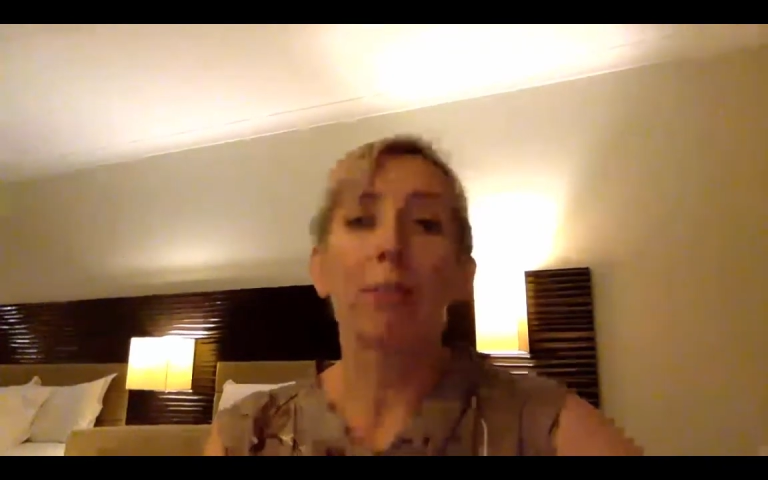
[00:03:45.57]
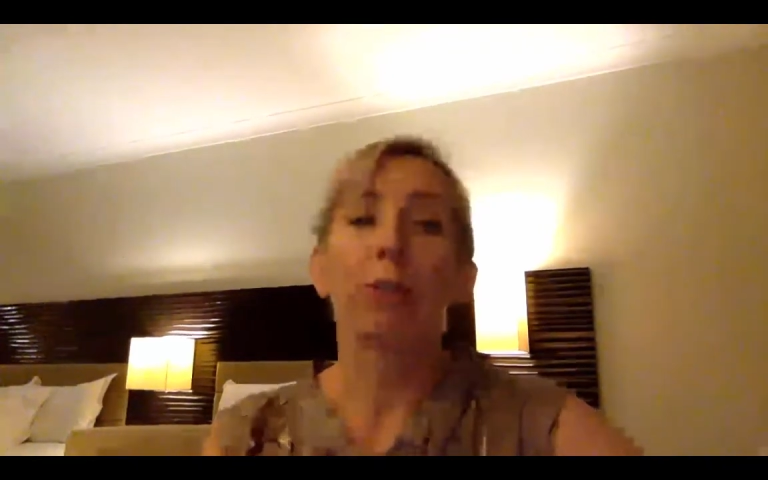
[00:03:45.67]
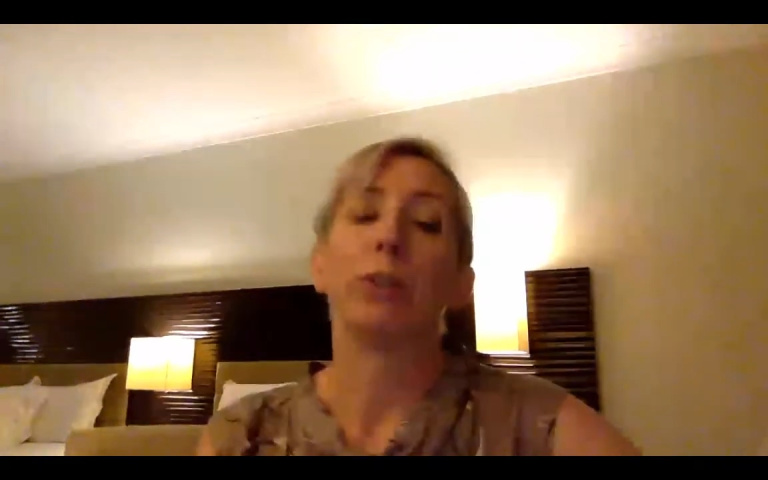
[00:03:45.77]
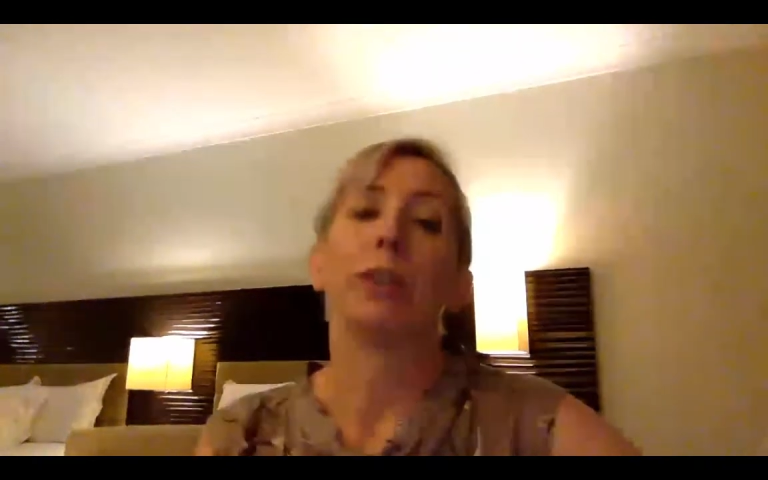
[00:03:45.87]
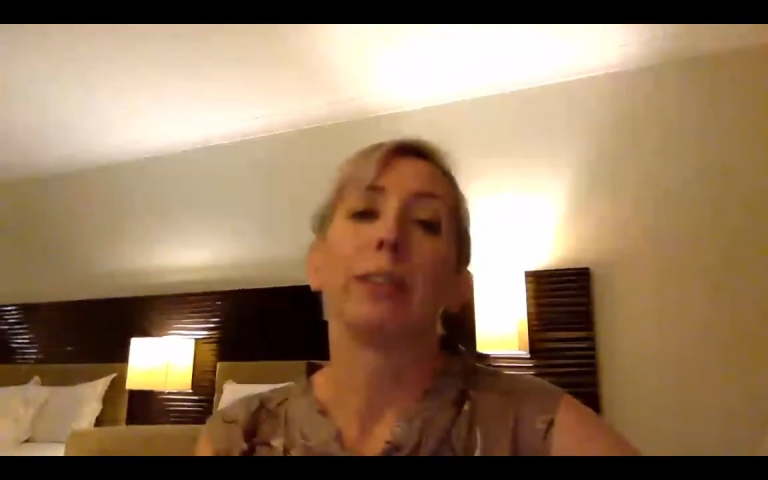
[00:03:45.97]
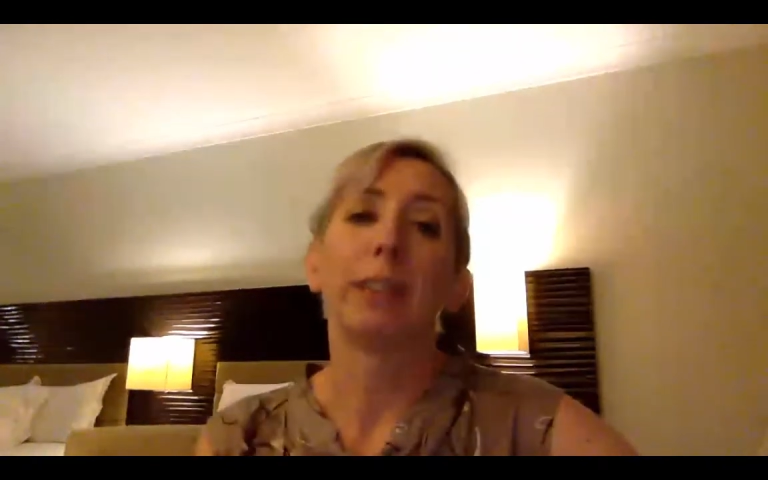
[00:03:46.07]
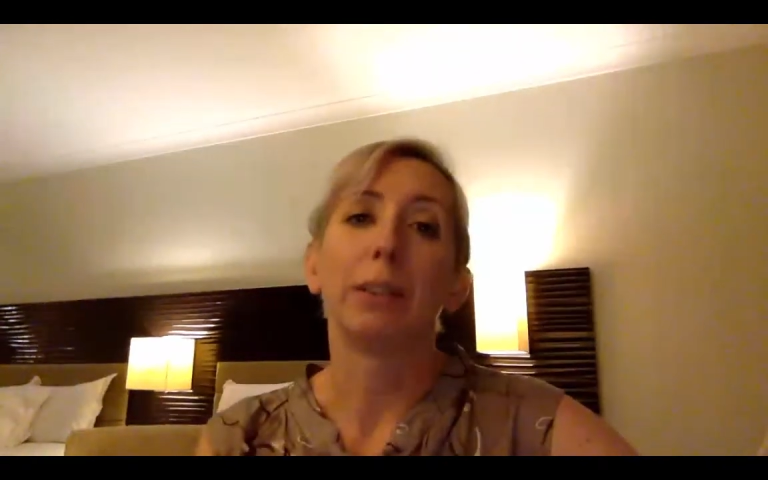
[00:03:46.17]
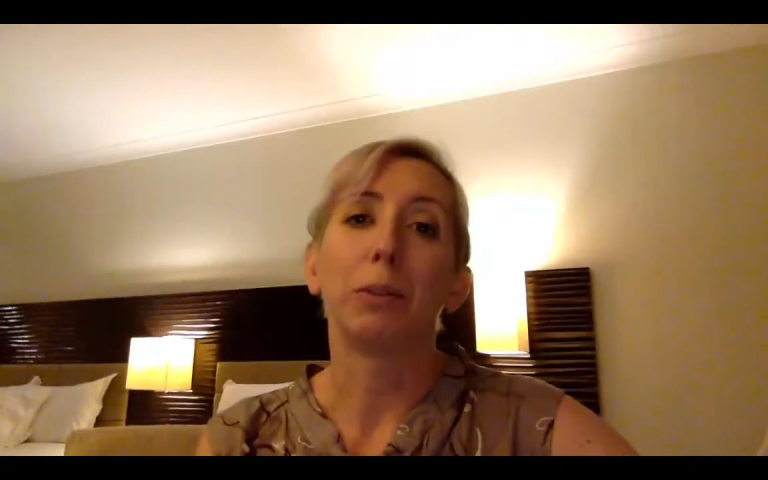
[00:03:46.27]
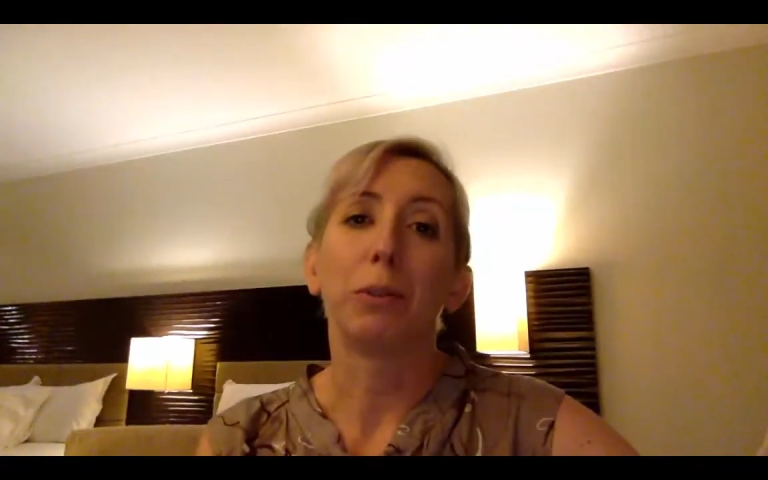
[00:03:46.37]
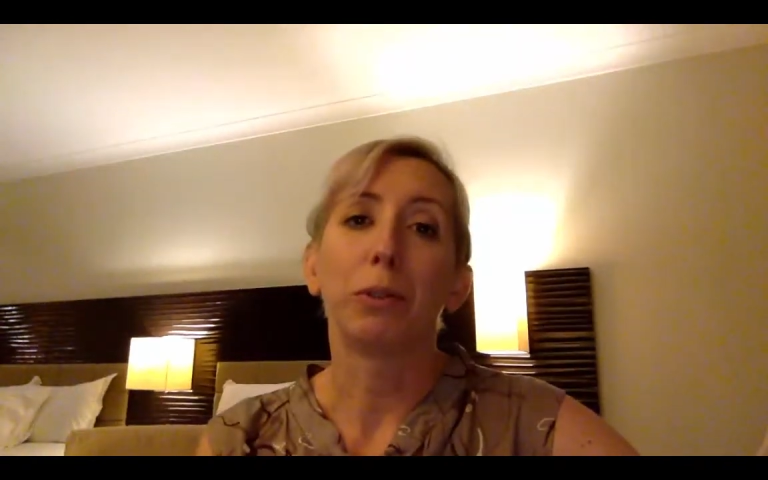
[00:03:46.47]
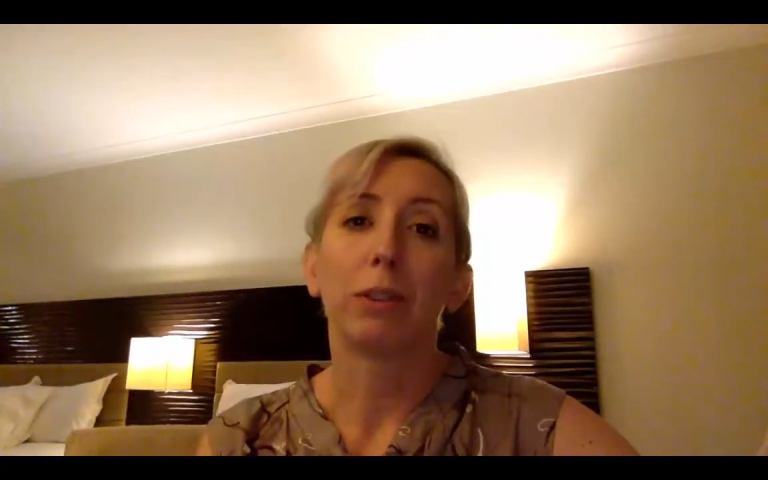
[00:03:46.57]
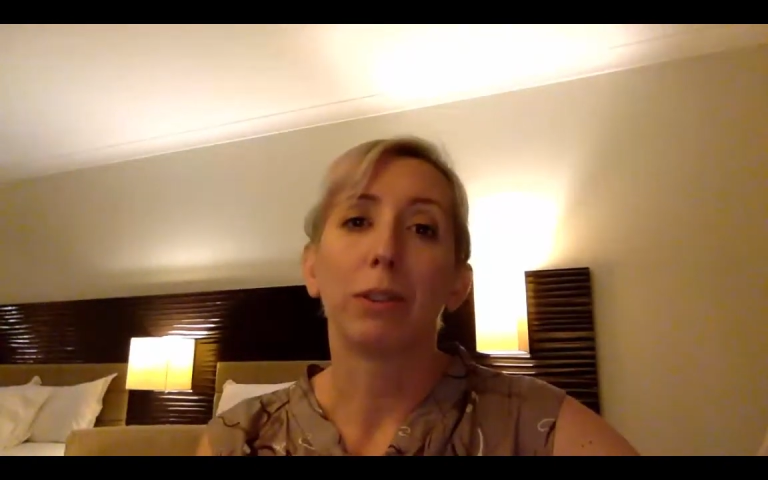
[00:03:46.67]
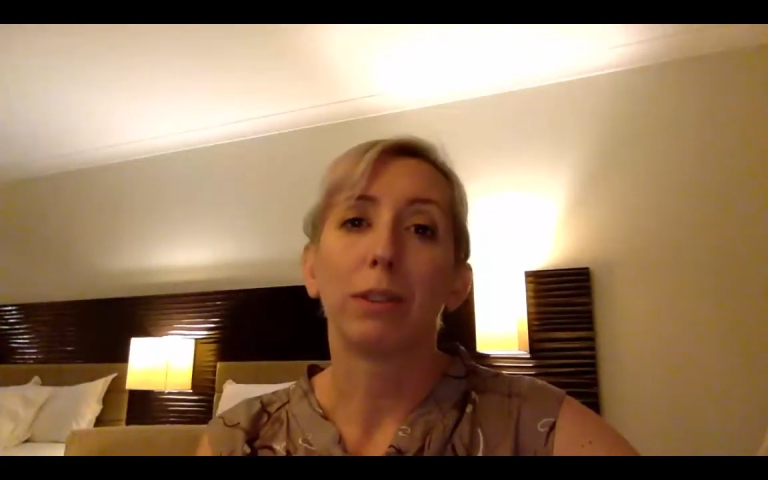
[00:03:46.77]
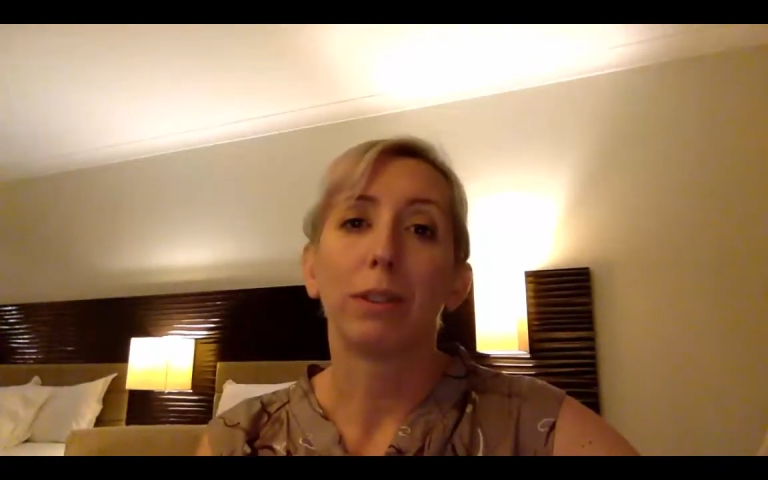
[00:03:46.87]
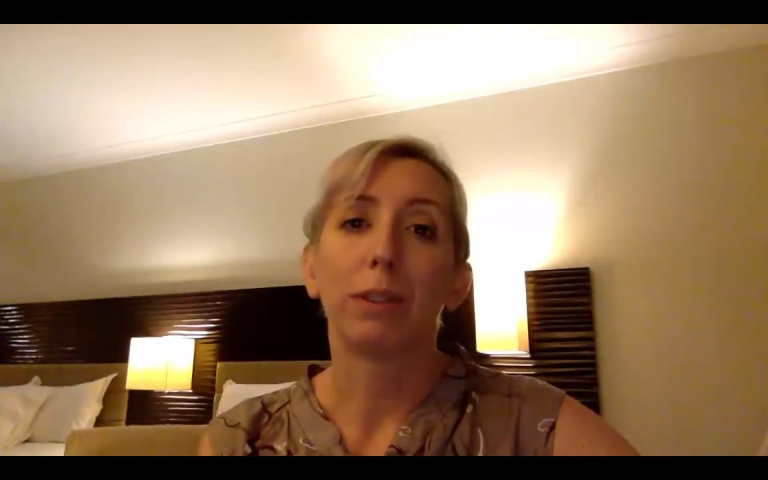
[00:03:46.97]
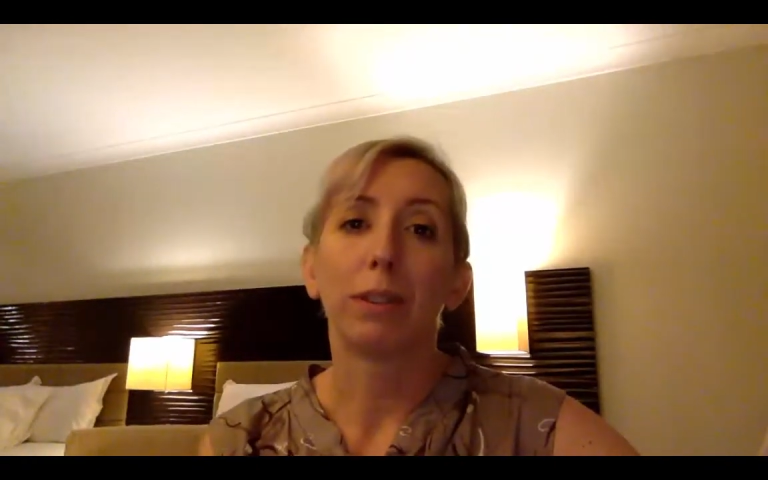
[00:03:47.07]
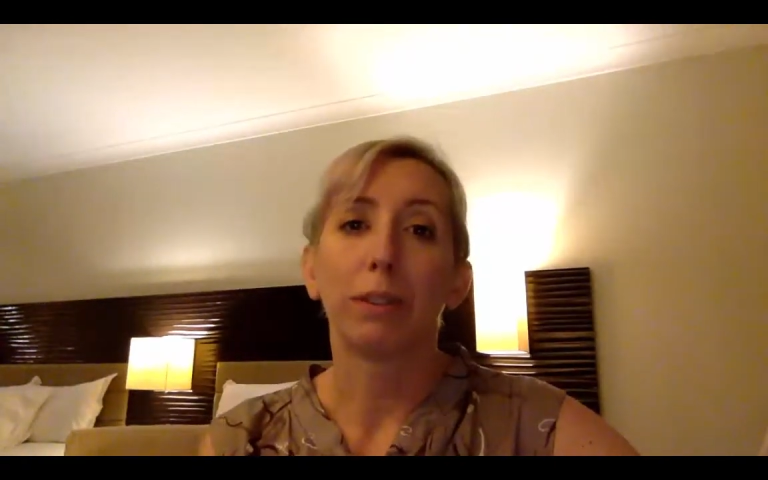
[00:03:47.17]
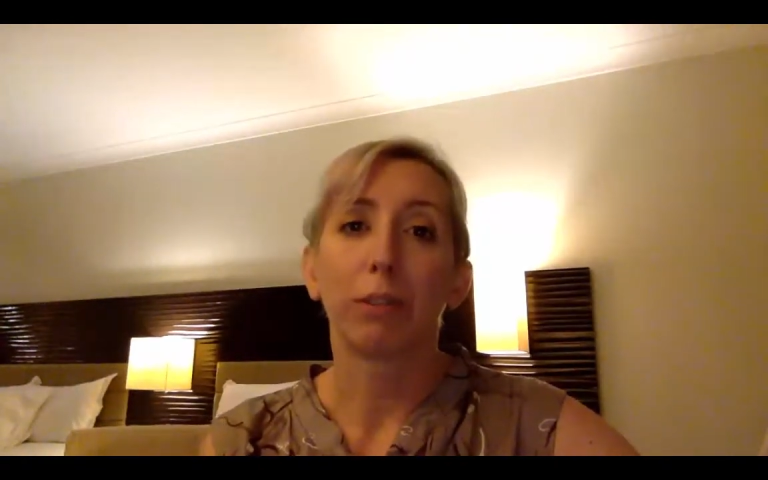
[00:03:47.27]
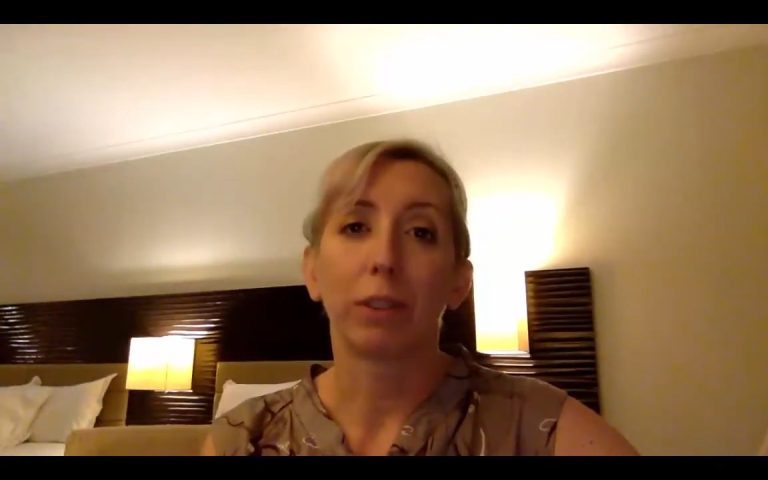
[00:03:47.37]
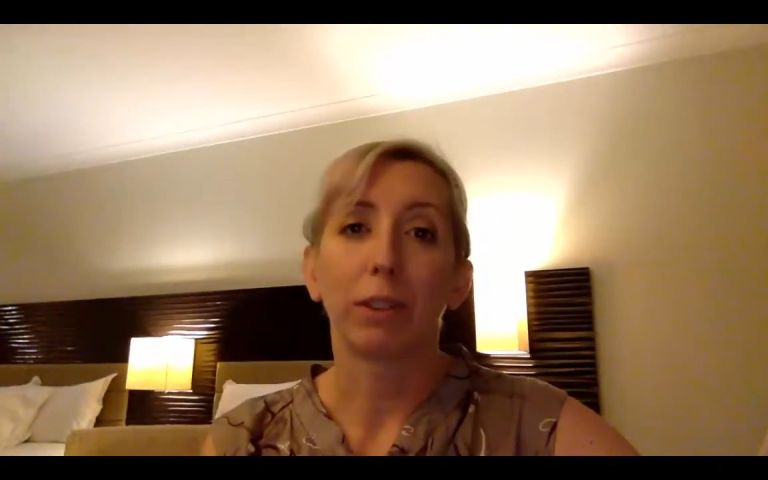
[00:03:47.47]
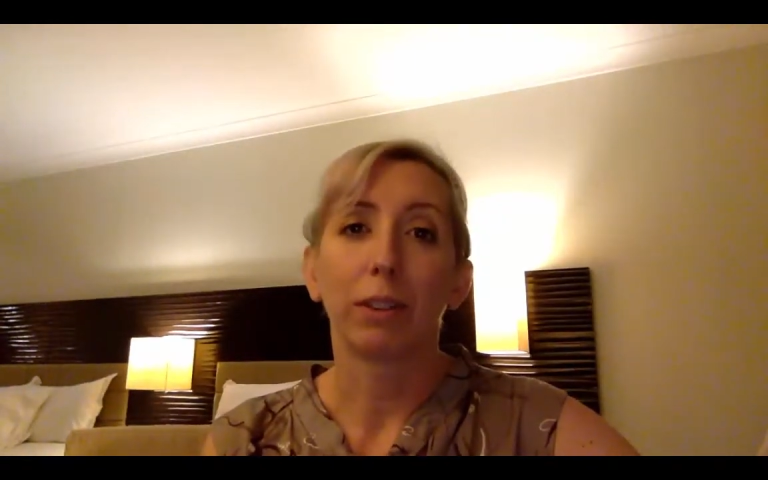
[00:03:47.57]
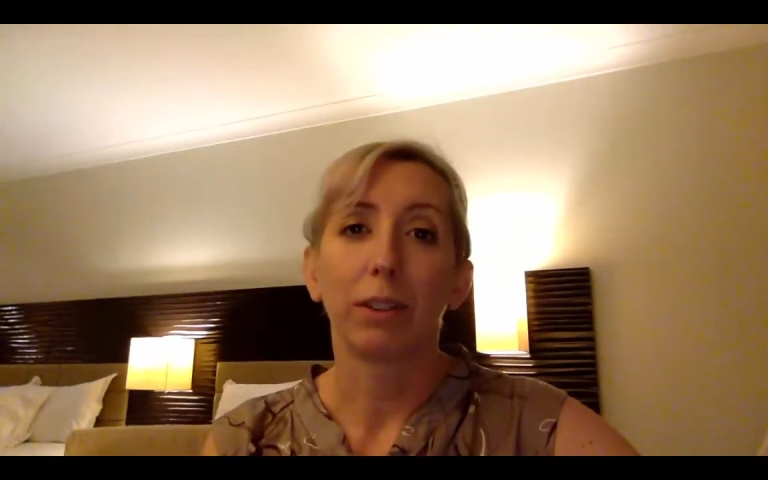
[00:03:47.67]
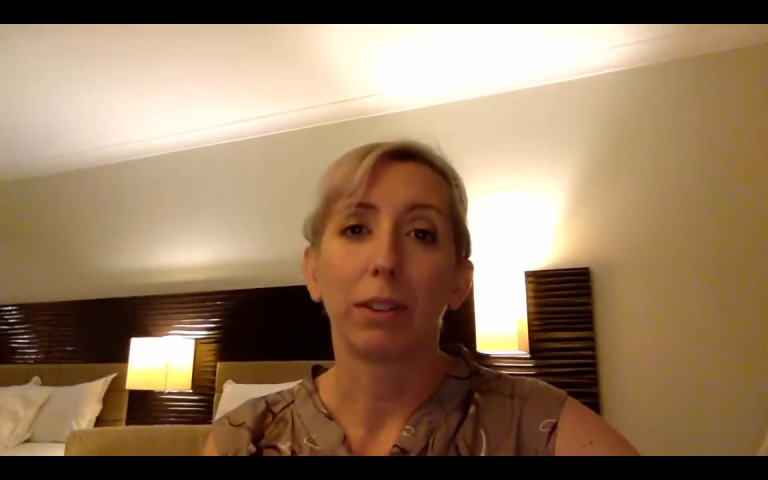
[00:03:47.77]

thought into how you can deliver